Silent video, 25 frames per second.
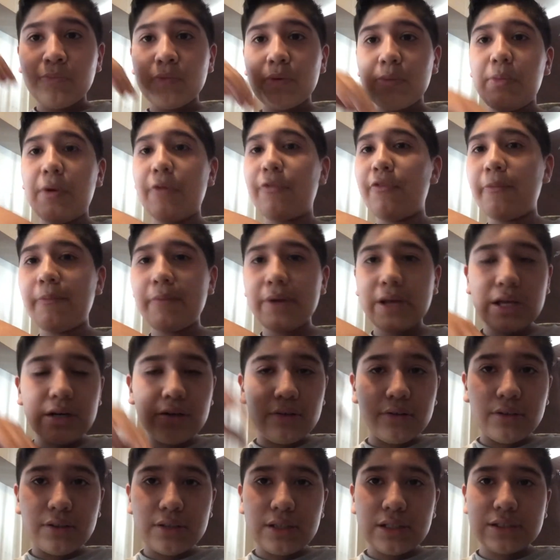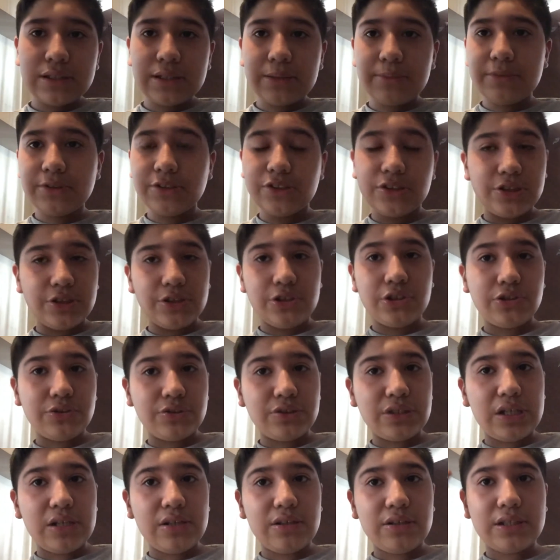but for me, I don't look at them as issues.
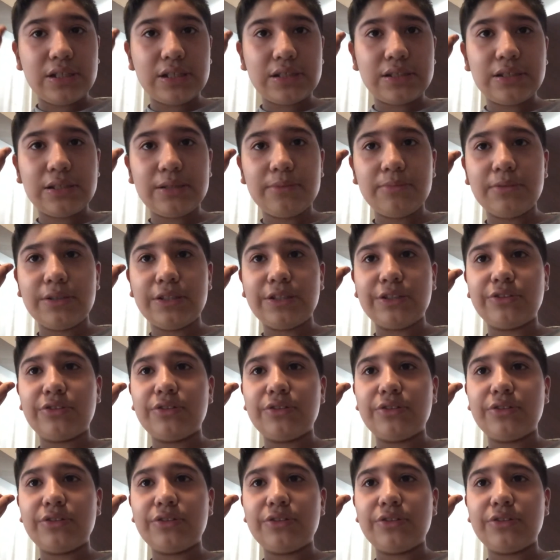I look at them as